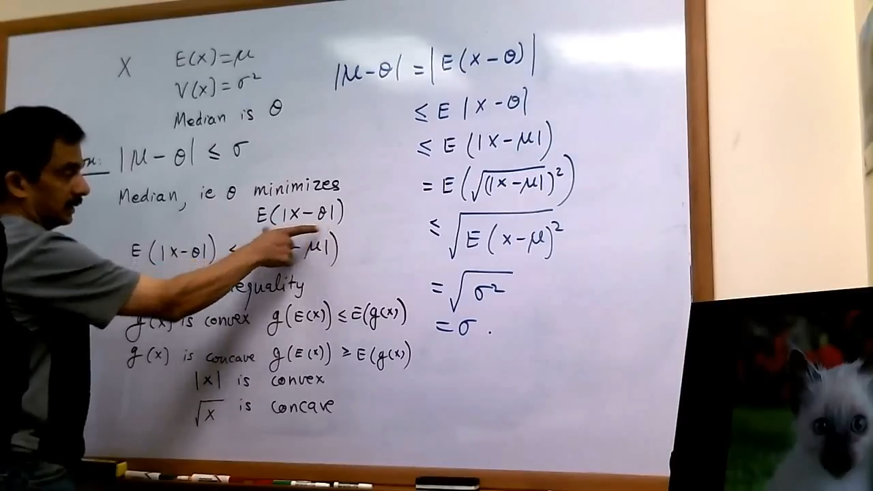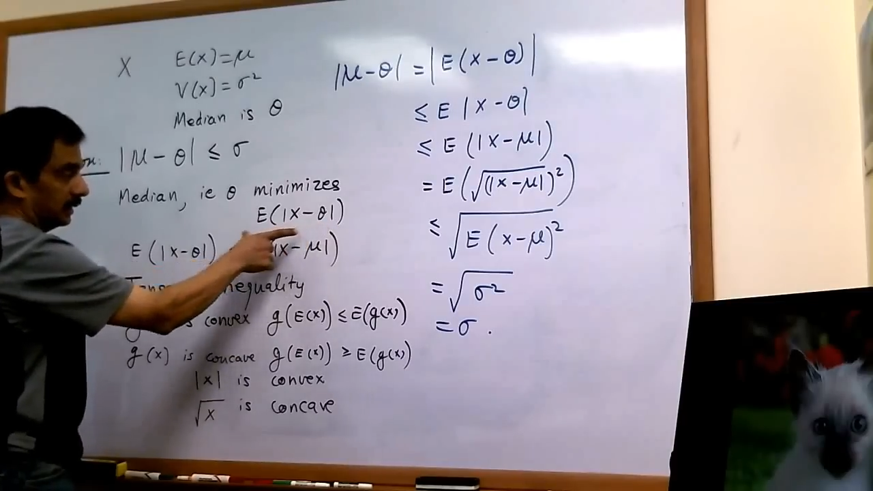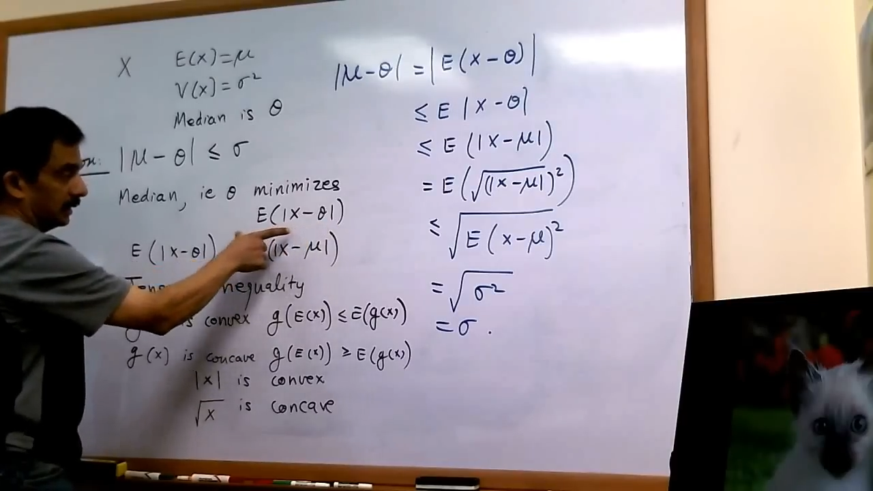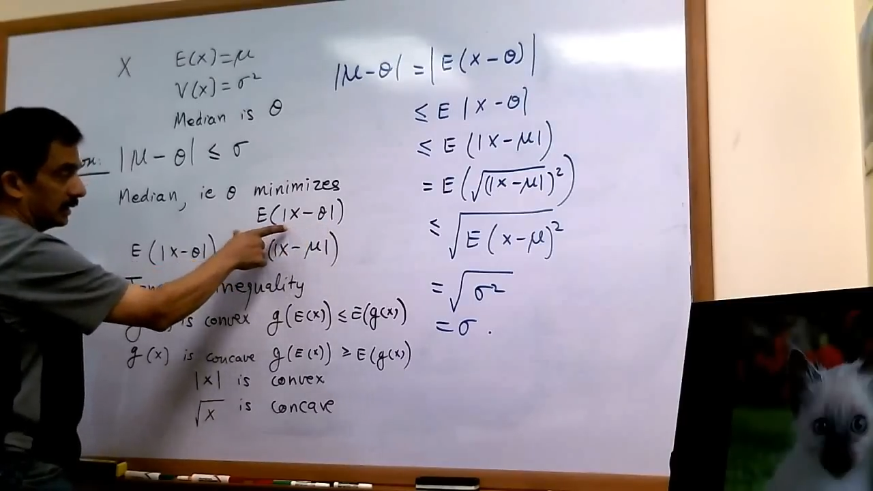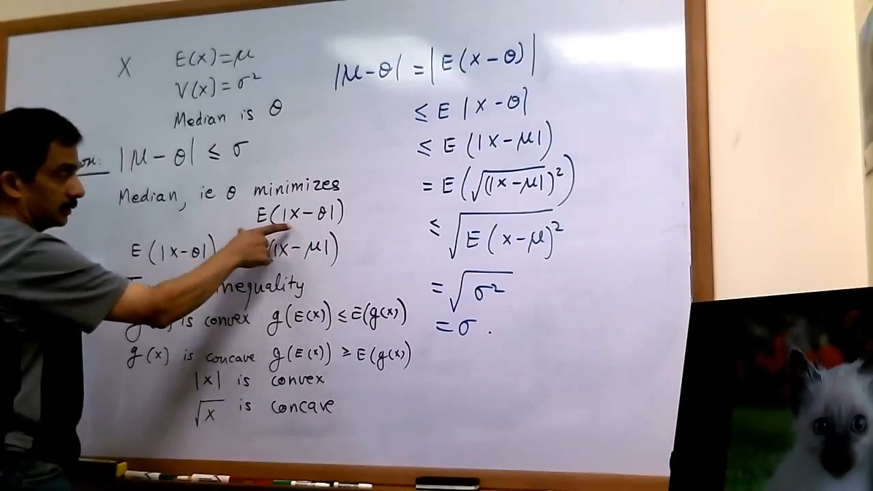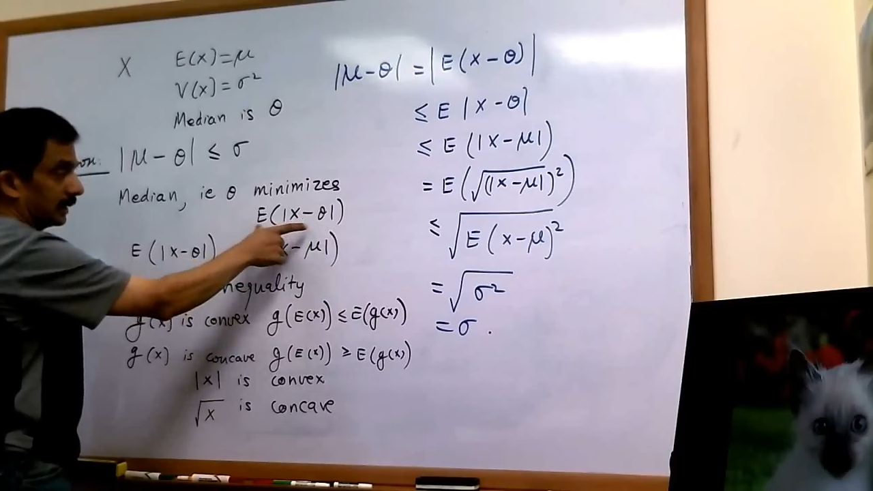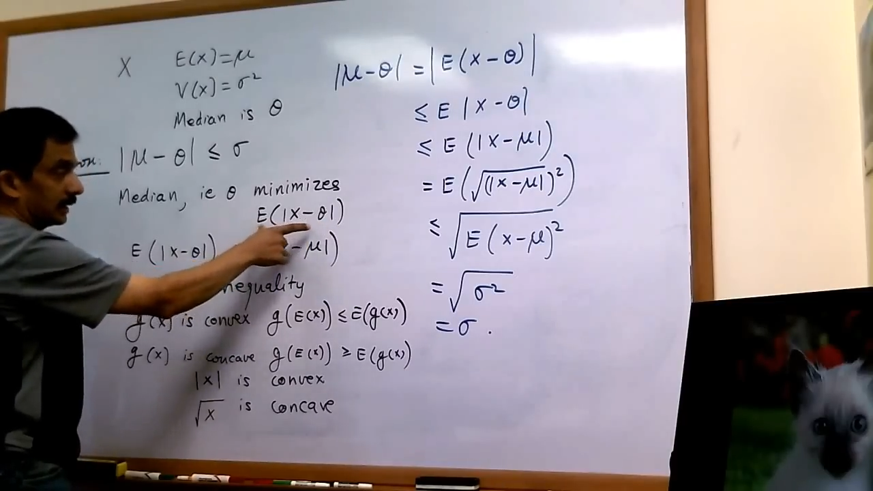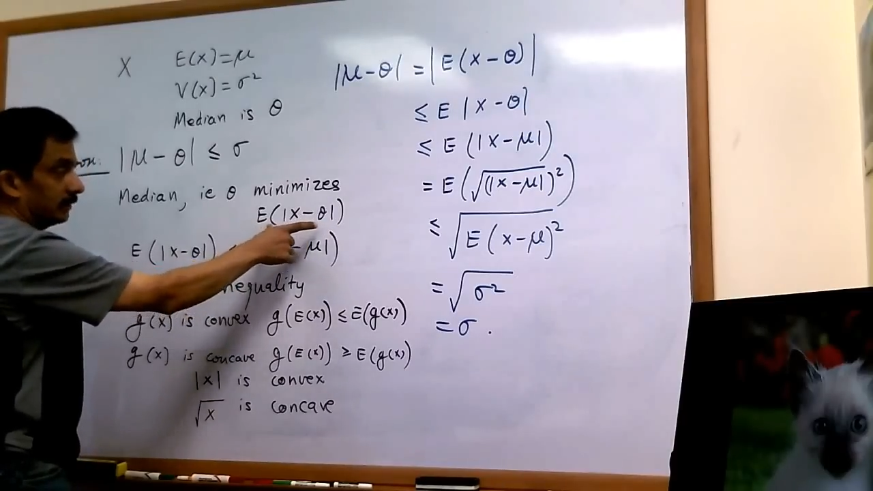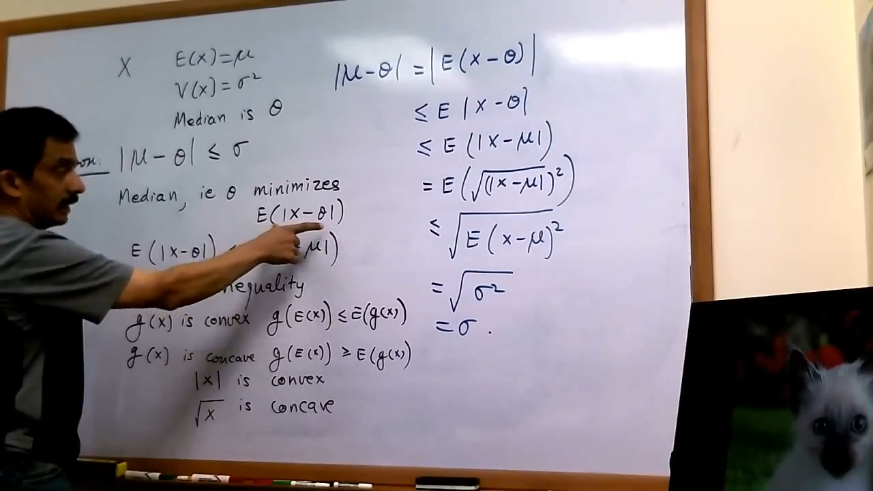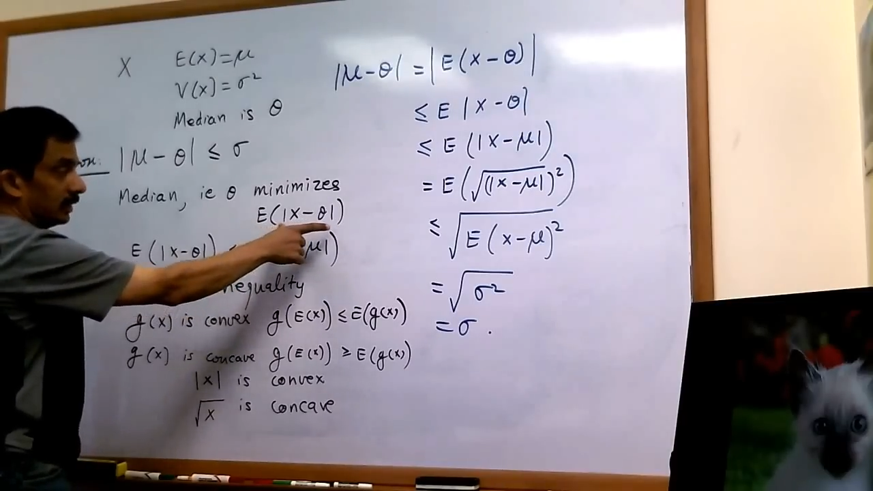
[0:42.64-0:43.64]
the
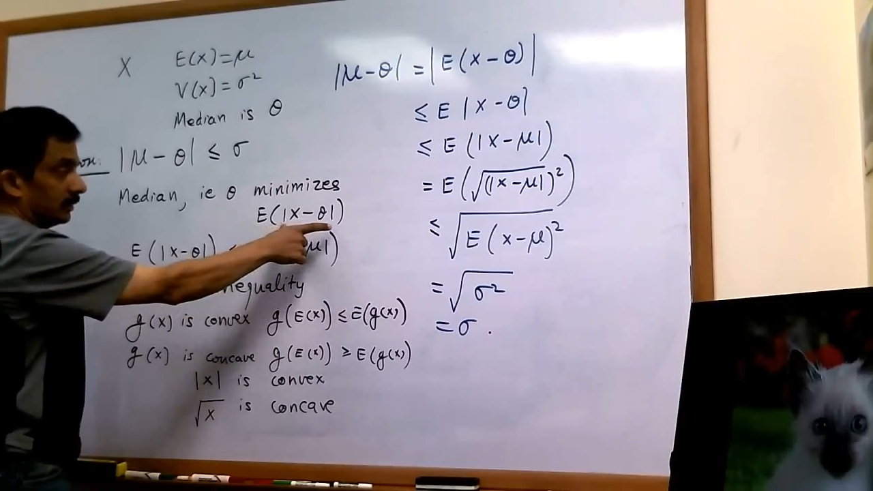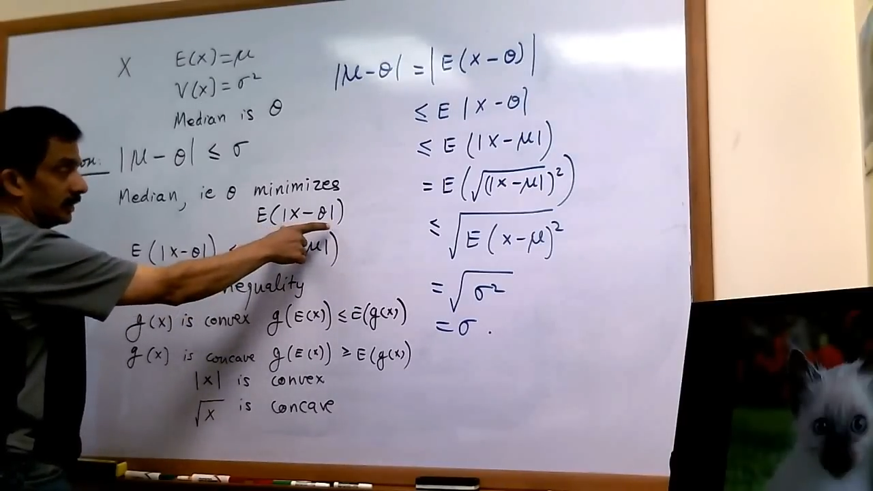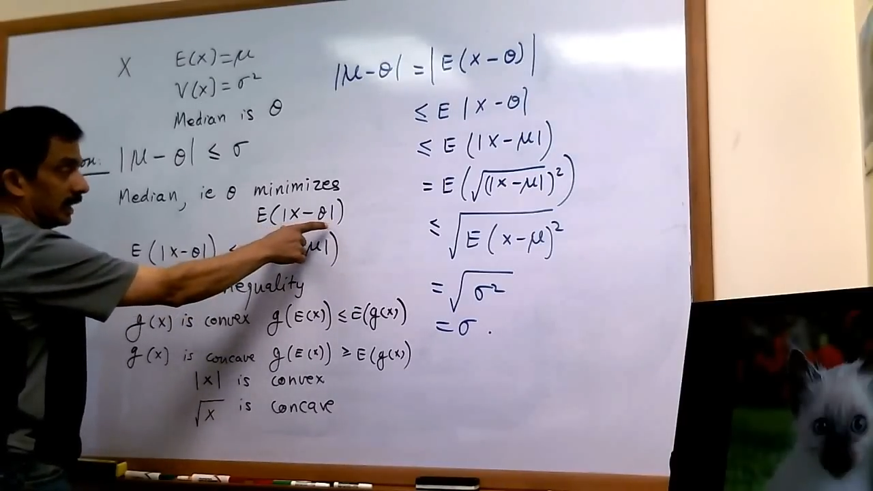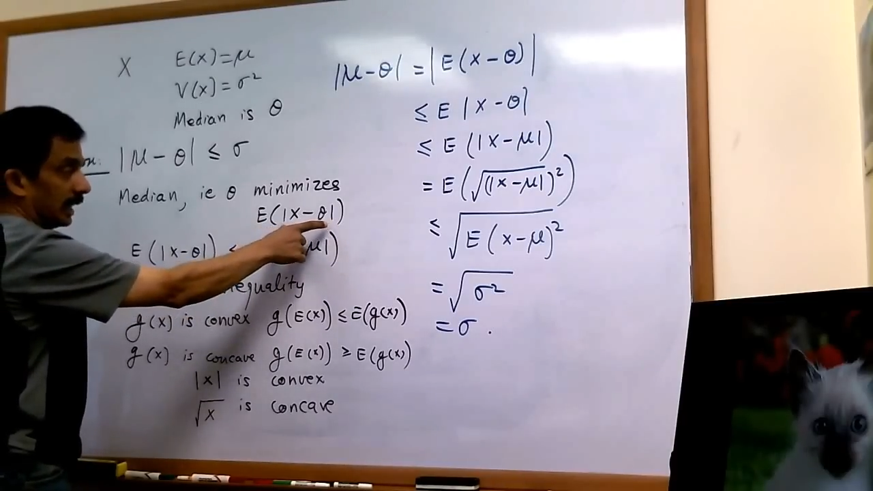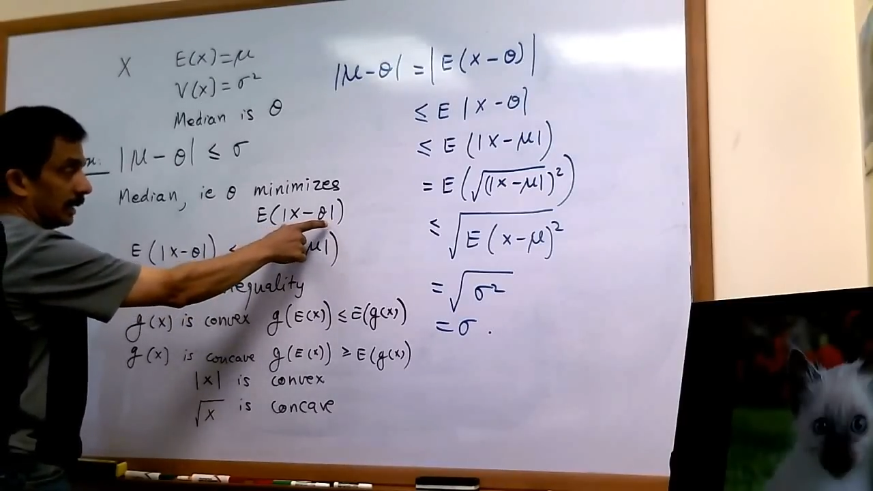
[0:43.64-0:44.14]
expected value of the